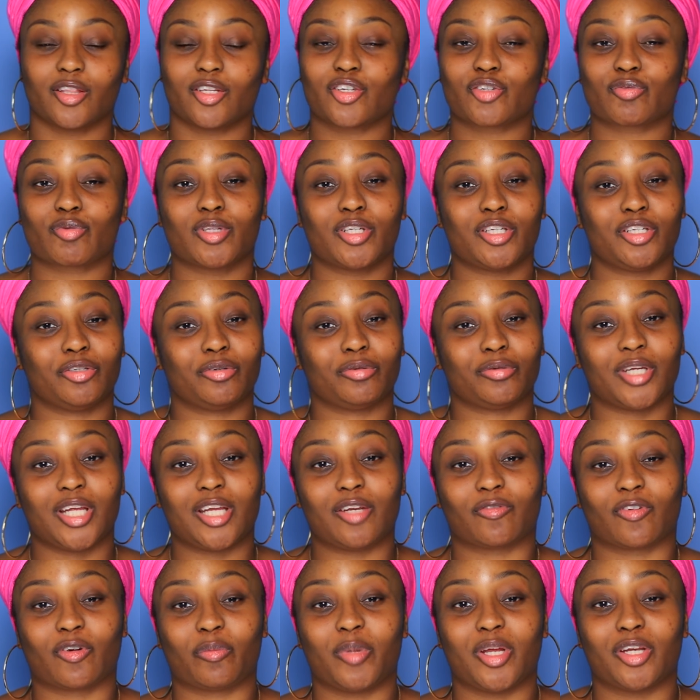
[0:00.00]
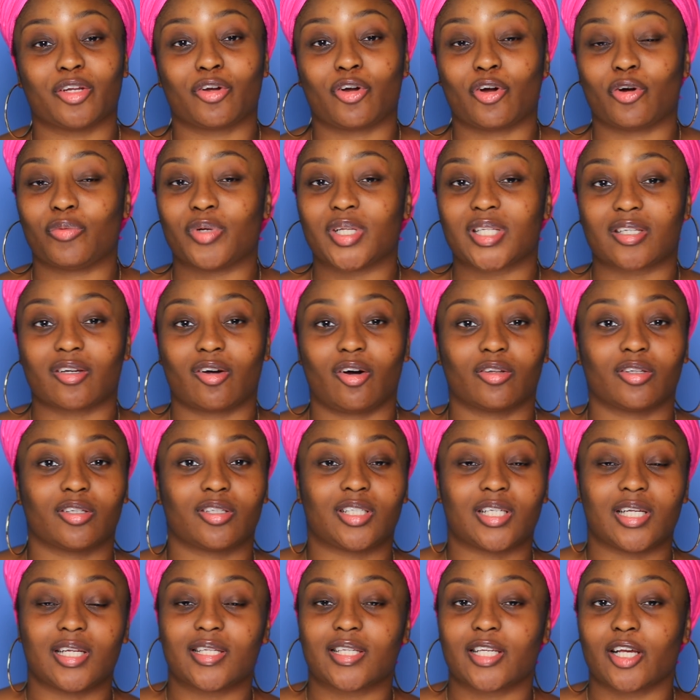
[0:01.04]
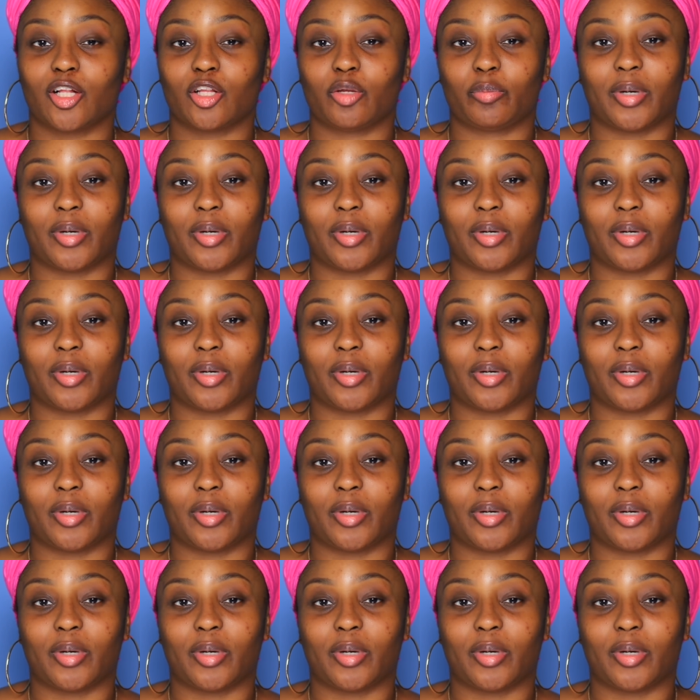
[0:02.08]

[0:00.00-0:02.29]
There's really no need for me to go into all the detail